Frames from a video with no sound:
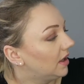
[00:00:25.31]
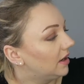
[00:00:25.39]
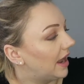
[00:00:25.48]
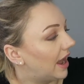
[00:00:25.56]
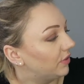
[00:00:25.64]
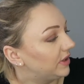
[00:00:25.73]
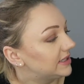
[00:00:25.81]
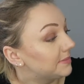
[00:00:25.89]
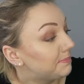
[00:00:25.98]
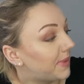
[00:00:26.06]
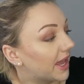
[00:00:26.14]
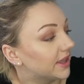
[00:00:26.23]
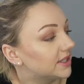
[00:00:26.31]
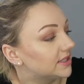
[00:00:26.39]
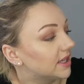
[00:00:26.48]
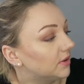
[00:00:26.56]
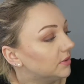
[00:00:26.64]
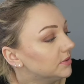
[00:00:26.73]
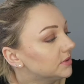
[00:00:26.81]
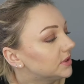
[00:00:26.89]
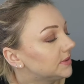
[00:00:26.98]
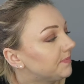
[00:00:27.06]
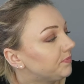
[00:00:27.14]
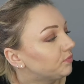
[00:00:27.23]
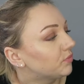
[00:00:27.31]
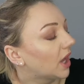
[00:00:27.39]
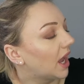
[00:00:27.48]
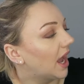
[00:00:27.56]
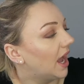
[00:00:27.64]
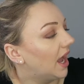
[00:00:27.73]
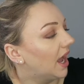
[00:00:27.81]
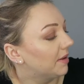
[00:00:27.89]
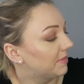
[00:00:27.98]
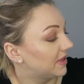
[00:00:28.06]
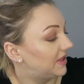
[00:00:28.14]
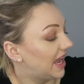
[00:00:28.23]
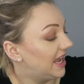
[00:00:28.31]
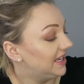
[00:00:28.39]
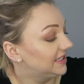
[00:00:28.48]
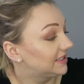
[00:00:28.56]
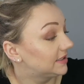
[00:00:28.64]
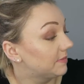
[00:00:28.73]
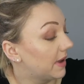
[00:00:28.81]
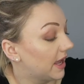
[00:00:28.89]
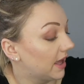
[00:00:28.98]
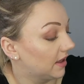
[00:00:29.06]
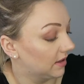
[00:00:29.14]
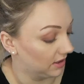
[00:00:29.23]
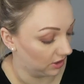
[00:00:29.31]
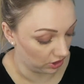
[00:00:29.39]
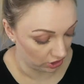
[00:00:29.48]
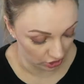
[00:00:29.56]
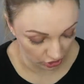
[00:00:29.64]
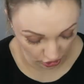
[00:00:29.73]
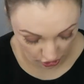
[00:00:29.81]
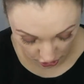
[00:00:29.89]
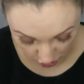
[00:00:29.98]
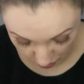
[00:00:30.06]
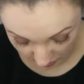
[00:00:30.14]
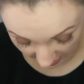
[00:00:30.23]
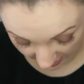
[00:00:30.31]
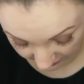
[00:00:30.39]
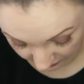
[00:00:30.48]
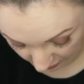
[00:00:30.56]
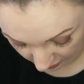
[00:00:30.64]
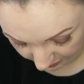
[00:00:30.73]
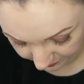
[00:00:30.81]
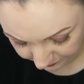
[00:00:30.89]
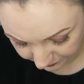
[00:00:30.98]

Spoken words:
Now these are bath salts. They smell to die for.